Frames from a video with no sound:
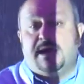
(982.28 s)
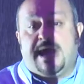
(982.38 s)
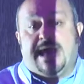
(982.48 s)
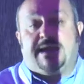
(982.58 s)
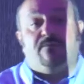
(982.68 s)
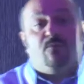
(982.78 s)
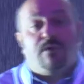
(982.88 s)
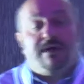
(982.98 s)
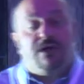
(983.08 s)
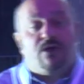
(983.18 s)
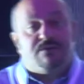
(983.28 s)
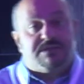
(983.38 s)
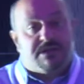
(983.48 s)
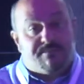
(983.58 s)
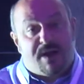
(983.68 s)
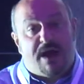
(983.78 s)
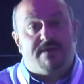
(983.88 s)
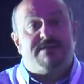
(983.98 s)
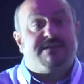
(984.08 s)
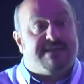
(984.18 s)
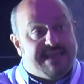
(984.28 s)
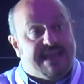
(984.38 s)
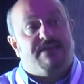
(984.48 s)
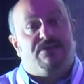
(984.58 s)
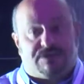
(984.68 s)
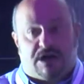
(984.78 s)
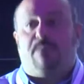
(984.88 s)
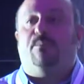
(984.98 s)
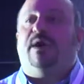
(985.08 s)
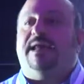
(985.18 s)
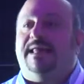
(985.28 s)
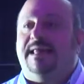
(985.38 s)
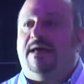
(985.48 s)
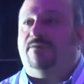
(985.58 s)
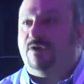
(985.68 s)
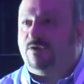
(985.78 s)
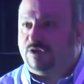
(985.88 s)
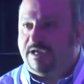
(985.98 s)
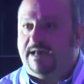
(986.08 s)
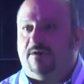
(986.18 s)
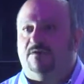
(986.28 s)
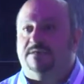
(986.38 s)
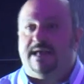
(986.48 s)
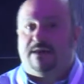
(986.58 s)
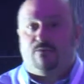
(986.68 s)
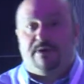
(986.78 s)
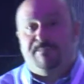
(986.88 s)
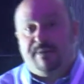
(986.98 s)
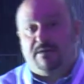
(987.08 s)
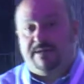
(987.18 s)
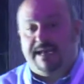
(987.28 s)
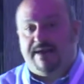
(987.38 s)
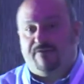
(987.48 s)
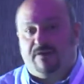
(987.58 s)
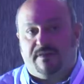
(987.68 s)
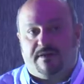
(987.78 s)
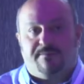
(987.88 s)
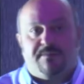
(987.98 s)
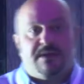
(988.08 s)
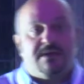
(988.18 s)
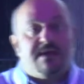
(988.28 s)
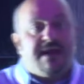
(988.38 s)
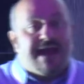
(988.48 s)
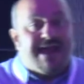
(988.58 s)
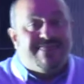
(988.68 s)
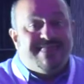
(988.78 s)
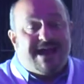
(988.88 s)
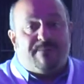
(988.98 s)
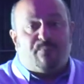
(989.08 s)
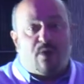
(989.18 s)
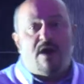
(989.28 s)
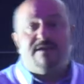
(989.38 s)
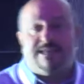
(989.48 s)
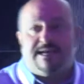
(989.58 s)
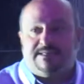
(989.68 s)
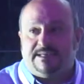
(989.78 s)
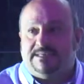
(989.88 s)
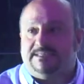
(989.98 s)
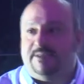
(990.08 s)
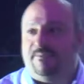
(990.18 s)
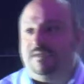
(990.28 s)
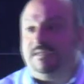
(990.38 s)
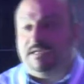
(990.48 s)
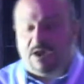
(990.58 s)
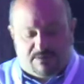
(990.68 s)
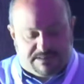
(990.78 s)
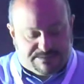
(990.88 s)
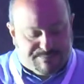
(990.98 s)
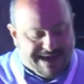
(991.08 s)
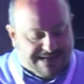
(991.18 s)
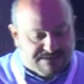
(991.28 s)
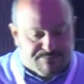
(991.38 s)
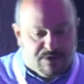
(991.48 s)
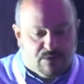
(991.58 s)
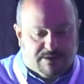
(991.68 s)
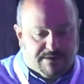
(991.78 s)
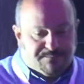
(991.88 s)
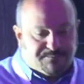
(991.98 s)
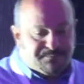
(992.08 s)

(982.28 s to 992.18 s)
And when you go into Composite, then you start breaking out those channels and rebuilding everything. And that process is typically known as back to beauty.